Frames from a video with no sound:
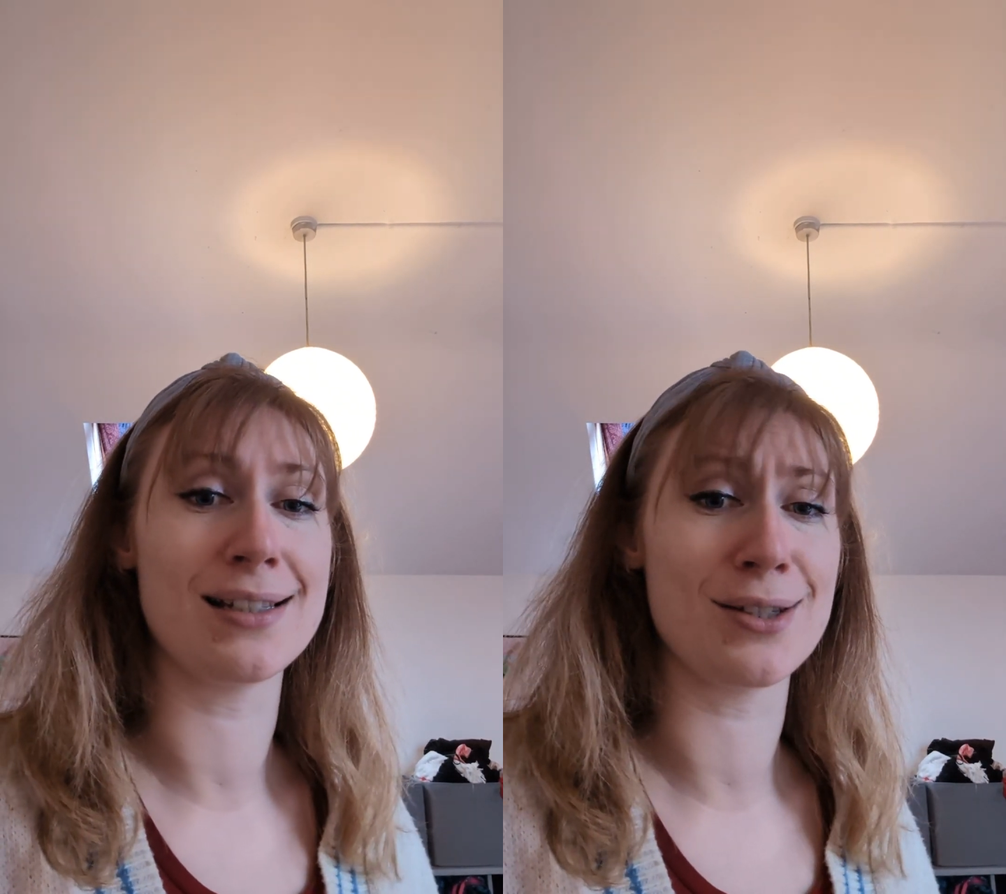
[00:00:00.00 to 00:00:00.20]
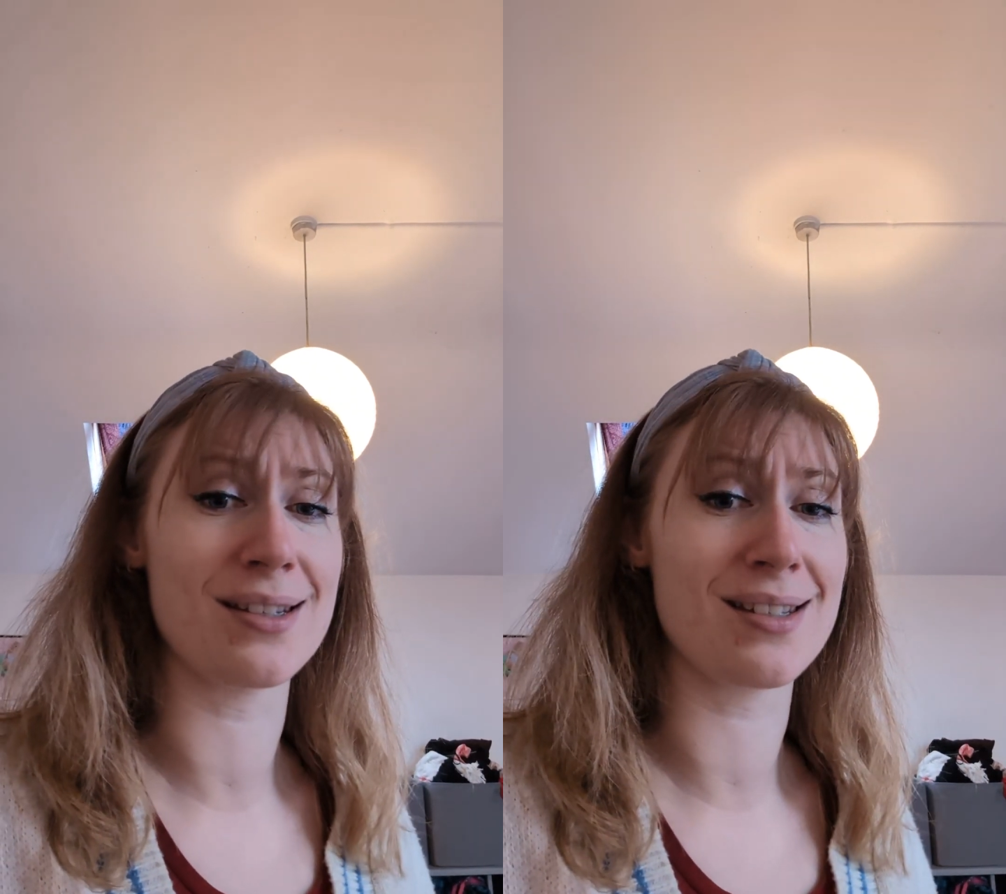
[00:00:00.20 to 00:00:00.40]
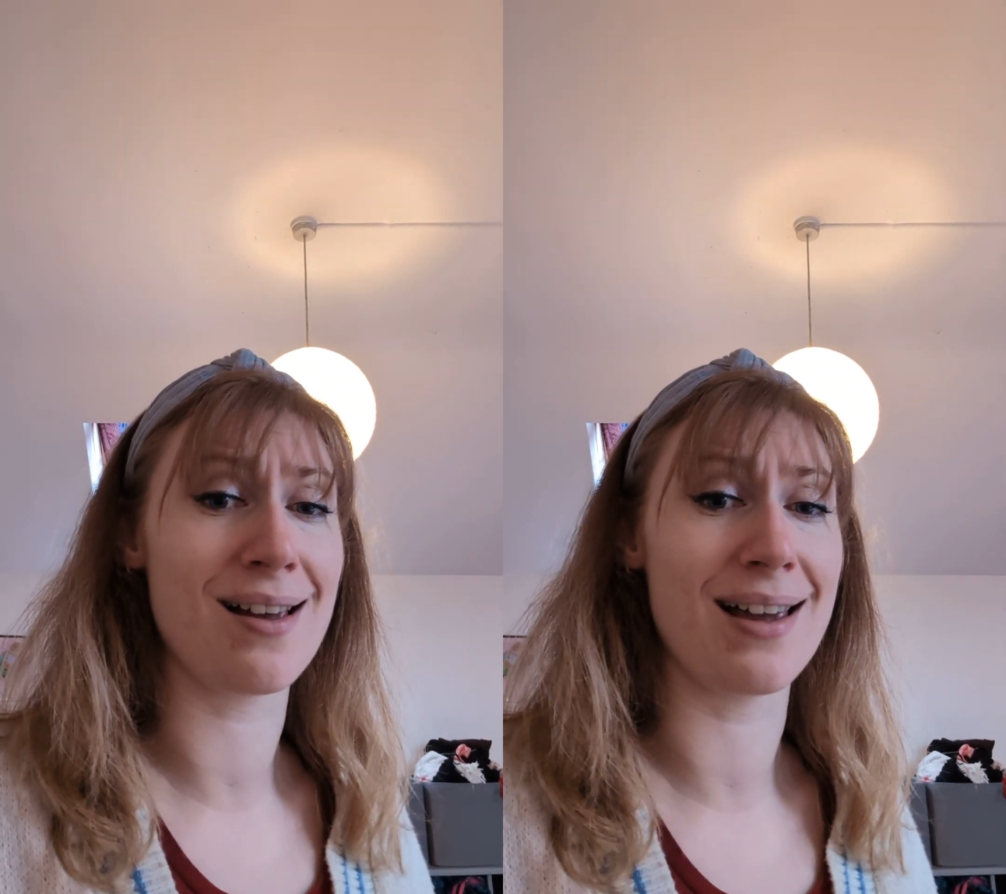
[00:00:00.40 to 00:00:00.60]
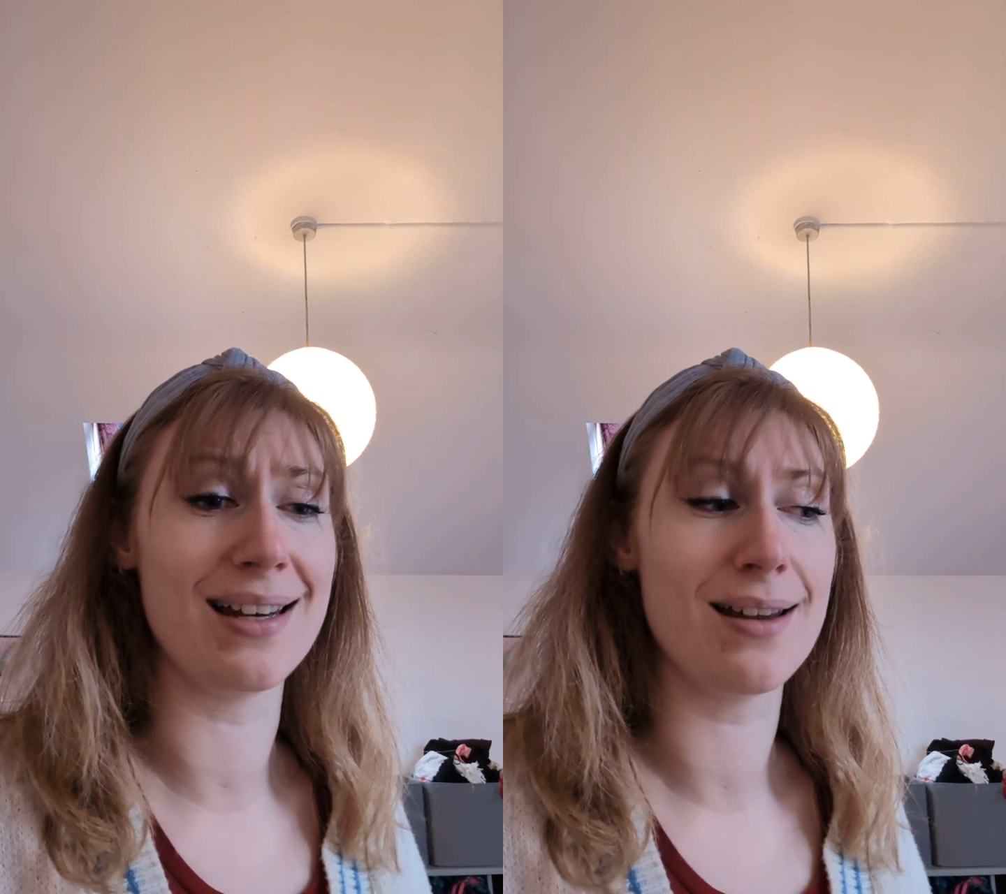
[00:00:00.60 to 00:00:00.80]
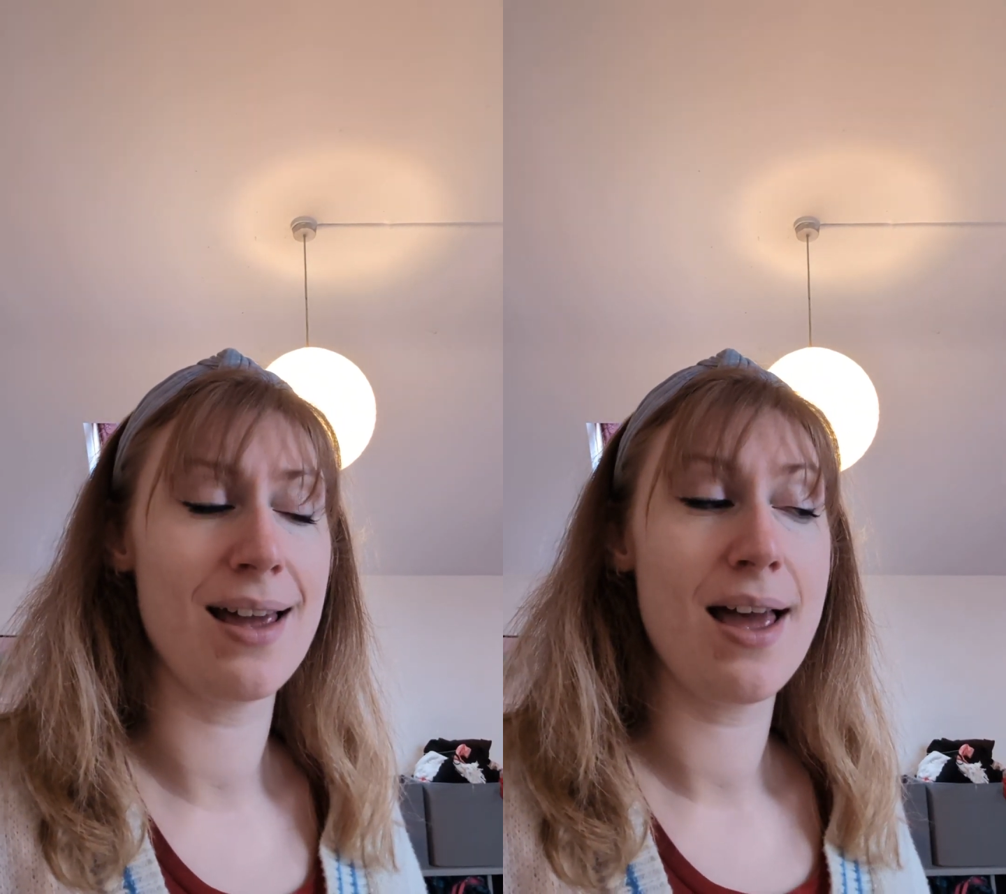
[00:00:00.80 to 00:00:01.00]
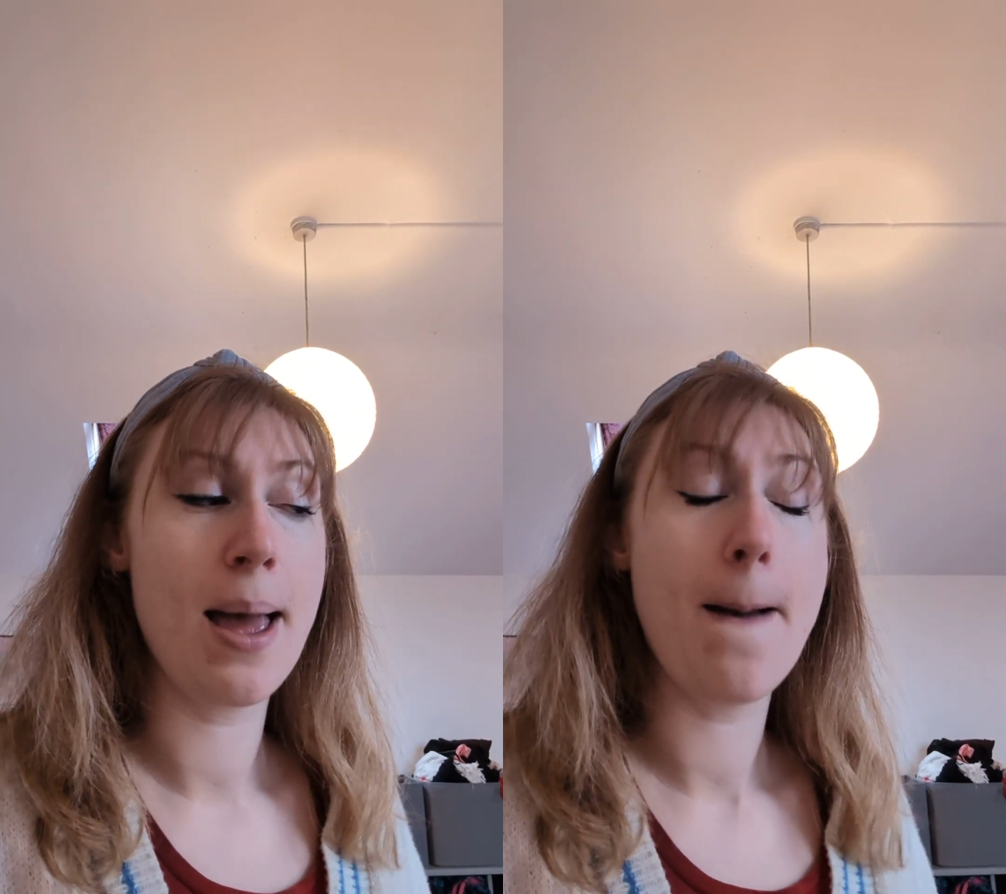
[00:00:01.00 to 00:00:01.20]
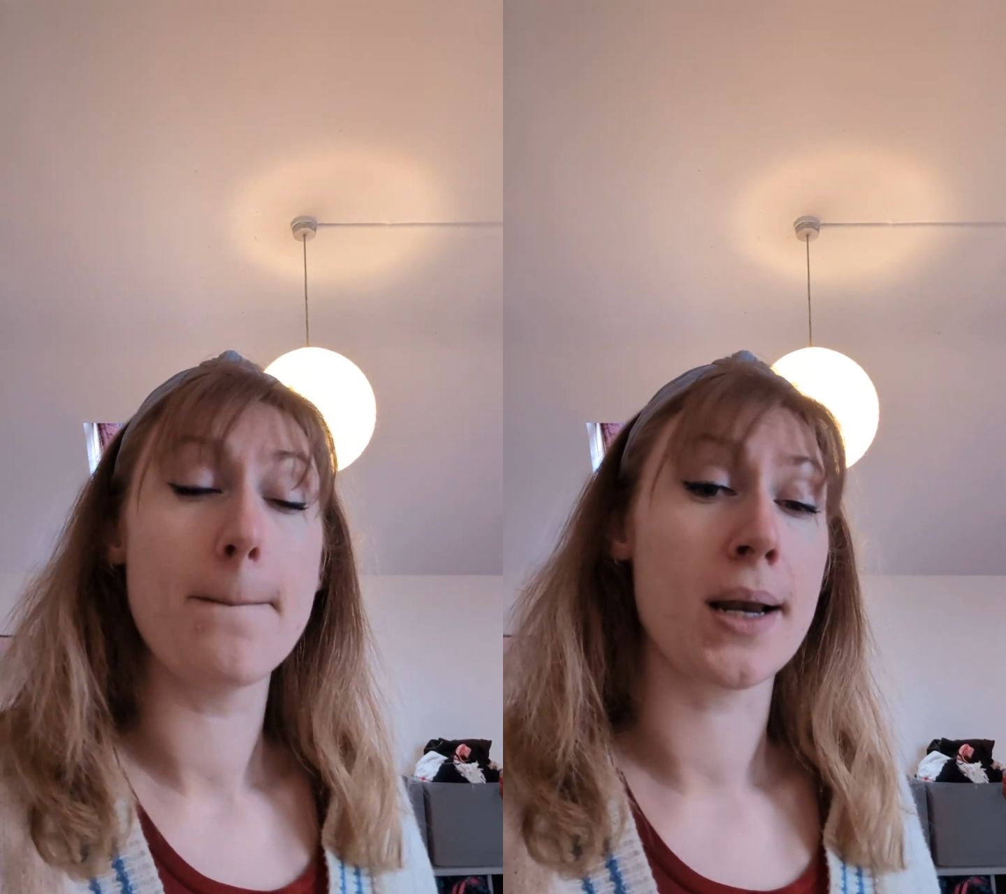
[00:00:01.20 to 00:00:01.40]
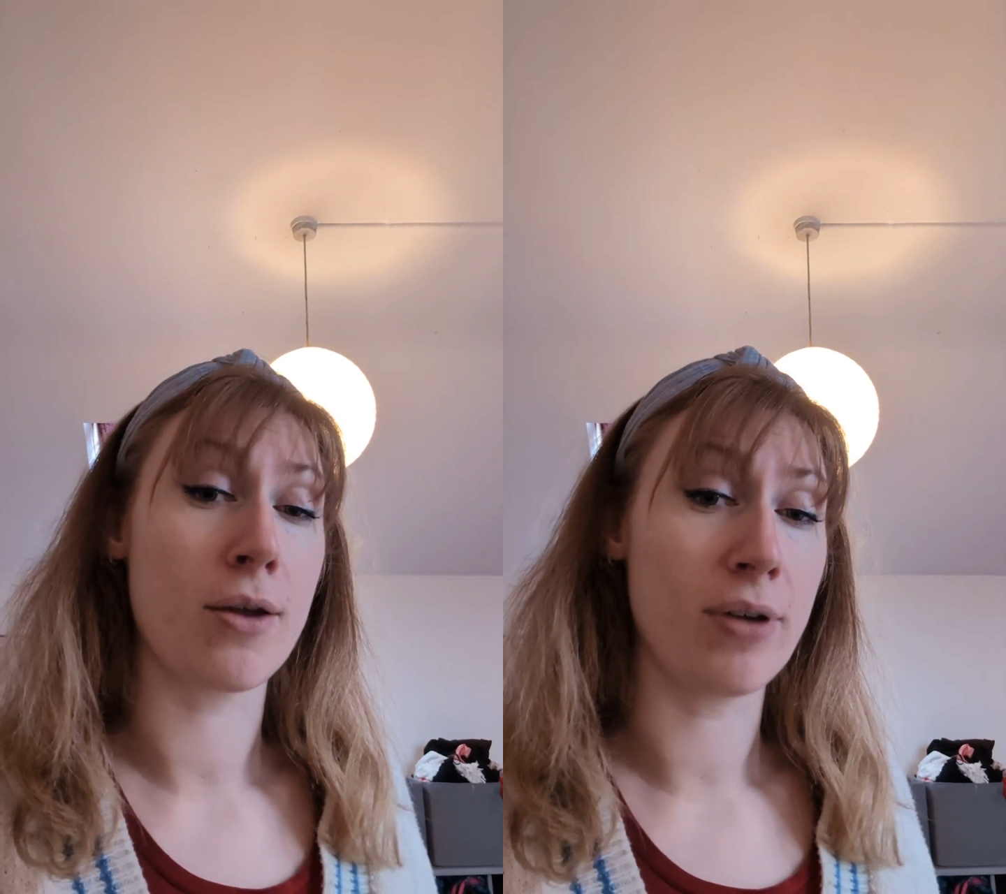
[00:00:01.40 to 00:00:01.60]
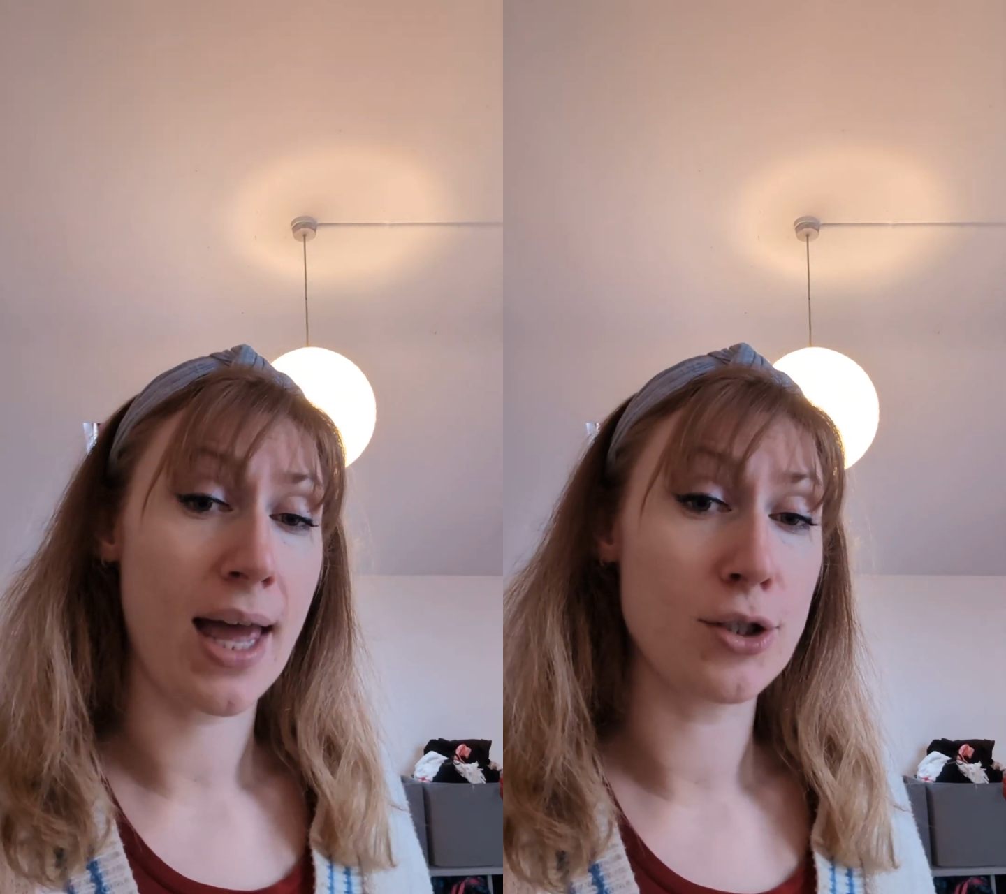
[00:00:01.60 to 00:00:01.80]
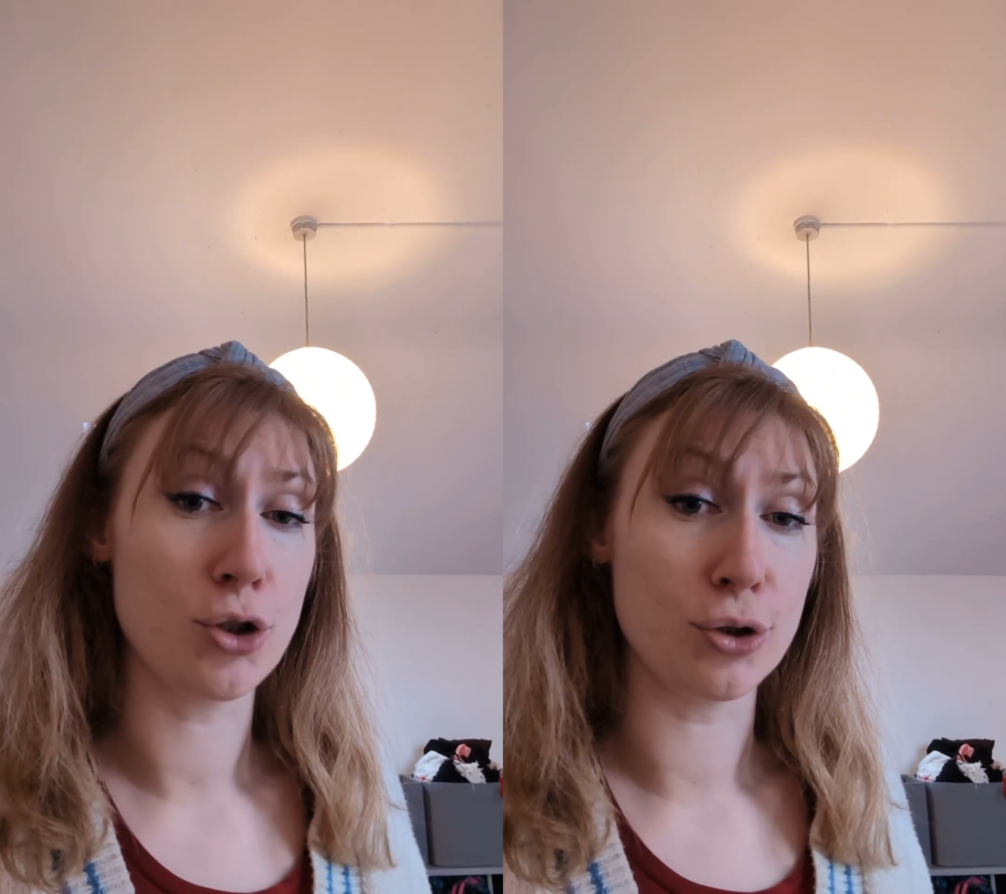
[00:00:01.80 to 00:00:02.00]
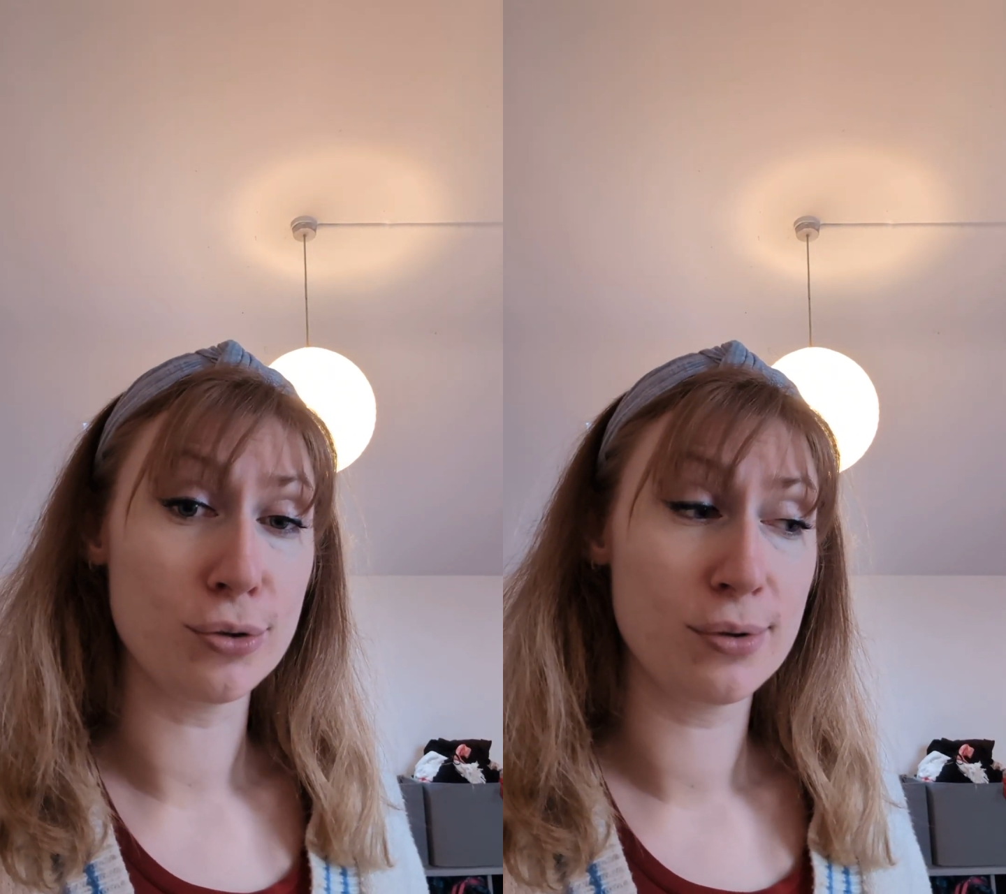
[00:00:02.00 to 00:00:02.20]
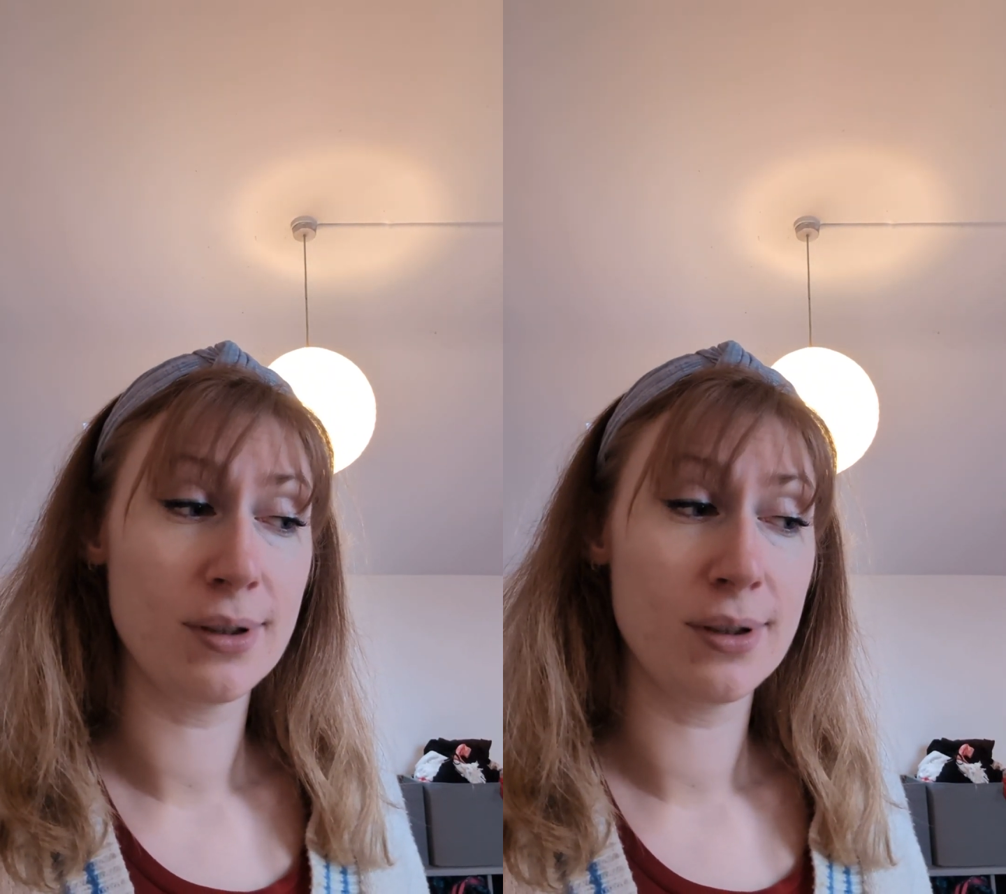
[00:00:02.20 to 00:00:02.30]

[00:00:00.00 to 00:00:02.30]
to the side, but I've had to.